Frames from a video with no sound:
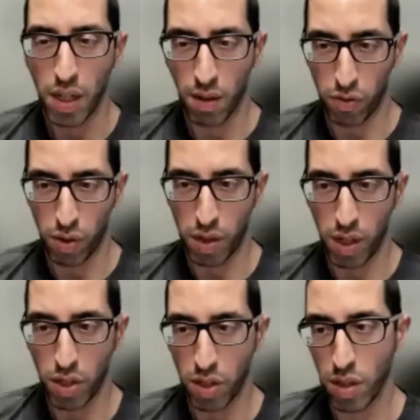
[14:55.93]
of
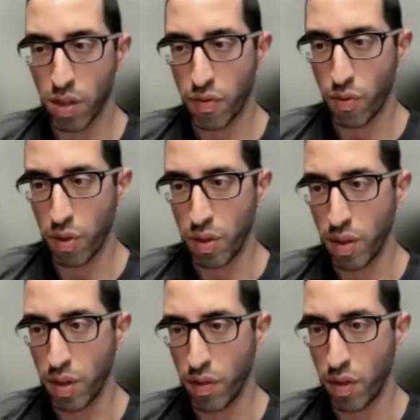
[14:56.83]
rotation is, of
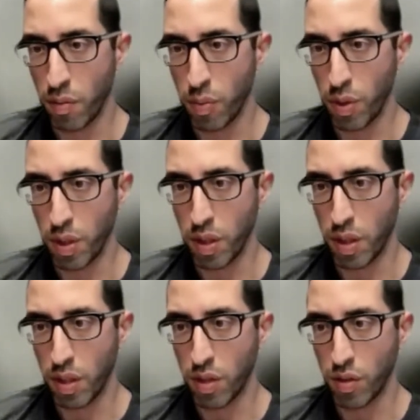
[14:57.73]
course, very important
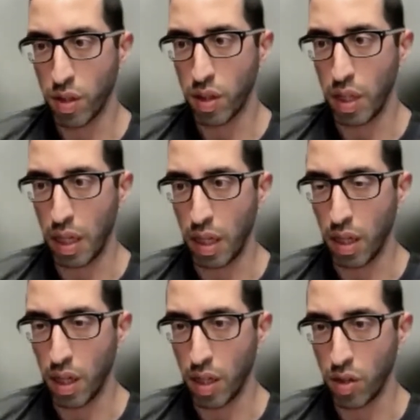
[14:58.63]
and interesting
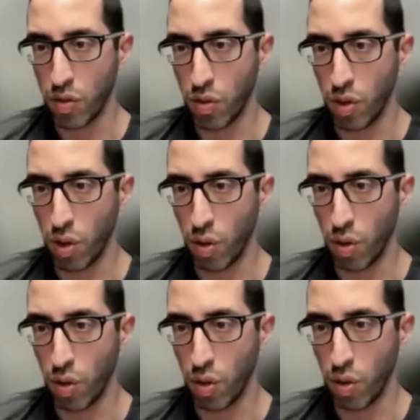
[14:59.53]
to
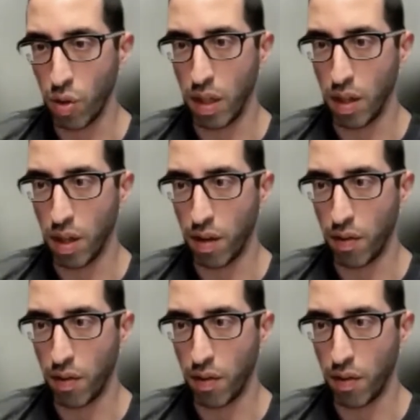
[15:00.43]
note that there are, of